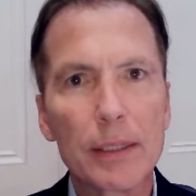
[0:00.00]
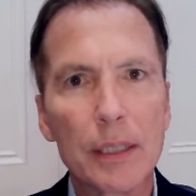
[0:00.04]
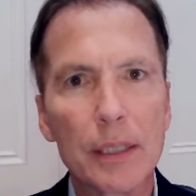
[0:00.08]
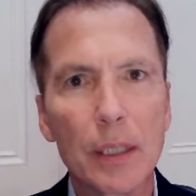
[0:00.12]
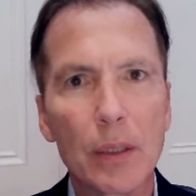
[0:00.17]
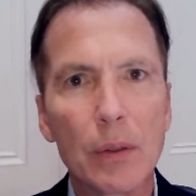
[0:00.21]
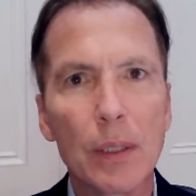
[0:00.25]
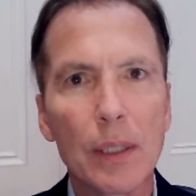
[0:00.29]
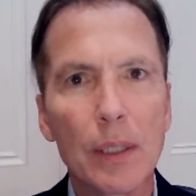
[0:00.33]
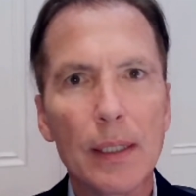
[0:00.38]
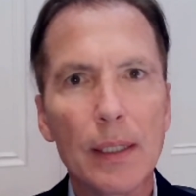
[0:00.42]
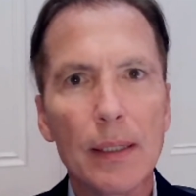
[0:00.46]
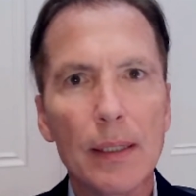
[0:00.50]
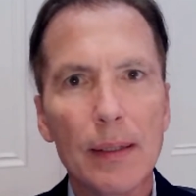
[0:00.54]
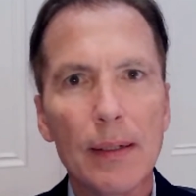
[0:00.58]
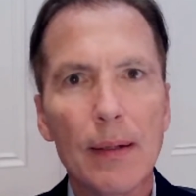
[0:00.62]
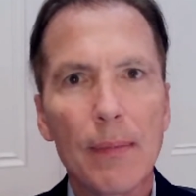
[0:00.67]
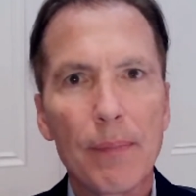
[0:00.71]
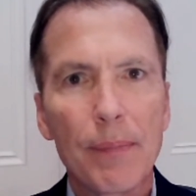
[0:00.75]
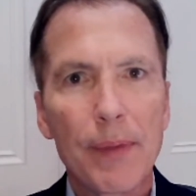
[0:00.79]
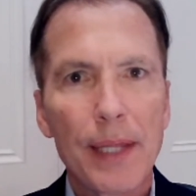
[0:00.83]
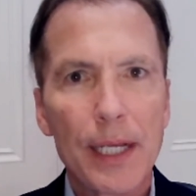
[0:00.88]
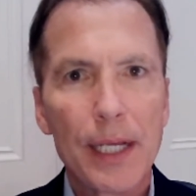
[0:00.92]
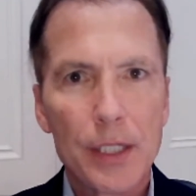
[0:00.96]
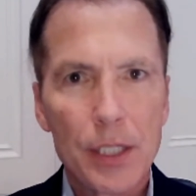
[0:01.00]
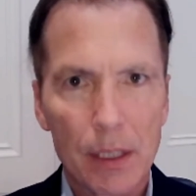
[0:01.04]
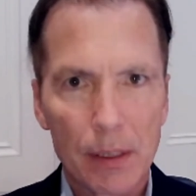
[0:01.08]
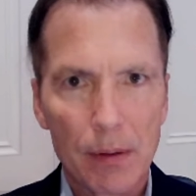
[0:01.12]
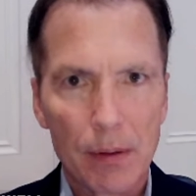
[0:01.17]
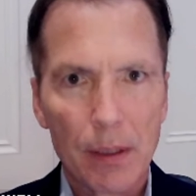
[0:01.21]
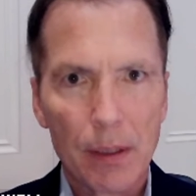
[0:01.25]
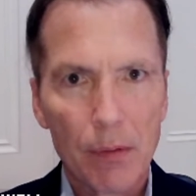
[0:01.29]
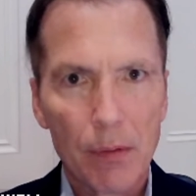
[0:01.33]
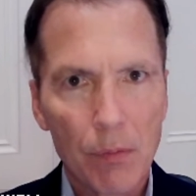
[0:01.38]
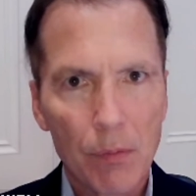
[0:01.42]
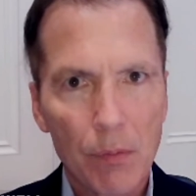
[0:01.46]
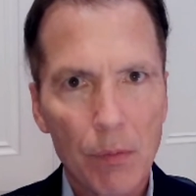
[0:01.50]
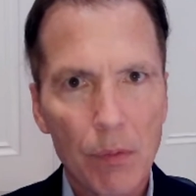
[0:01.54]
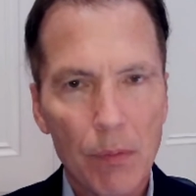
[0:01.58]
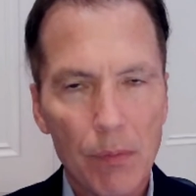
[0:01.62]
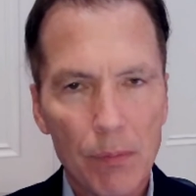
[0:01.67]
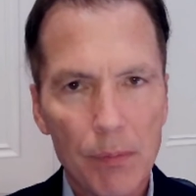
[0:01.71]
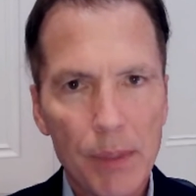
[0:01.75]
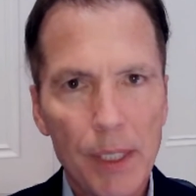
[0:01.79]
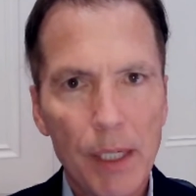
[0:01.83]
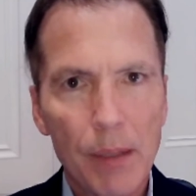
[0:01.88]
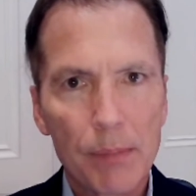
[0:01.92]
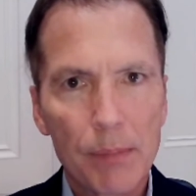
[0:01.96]
So that's
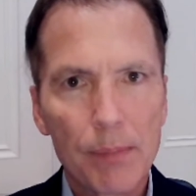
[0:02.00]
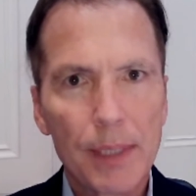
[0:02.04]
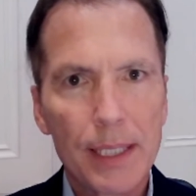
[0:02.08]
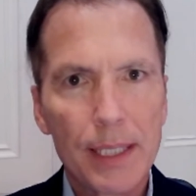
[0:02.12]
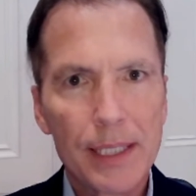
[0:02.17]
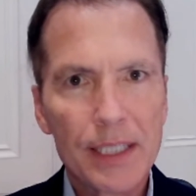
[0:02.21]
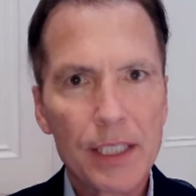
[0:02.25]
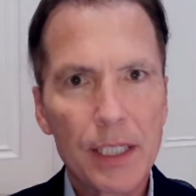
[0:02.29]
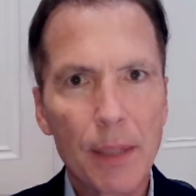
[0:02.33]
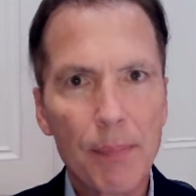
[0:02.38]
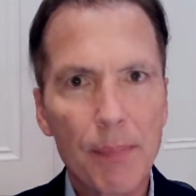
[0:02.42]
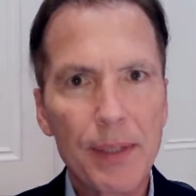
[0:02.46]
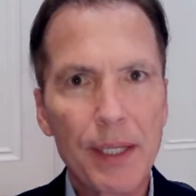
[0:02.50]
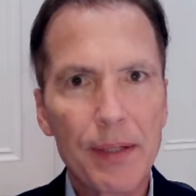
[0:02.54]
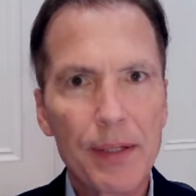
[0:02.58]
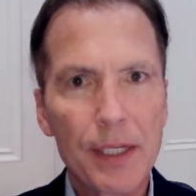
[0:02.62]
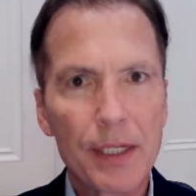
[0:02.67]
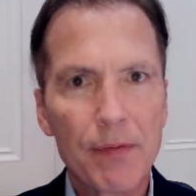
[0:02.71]
it's something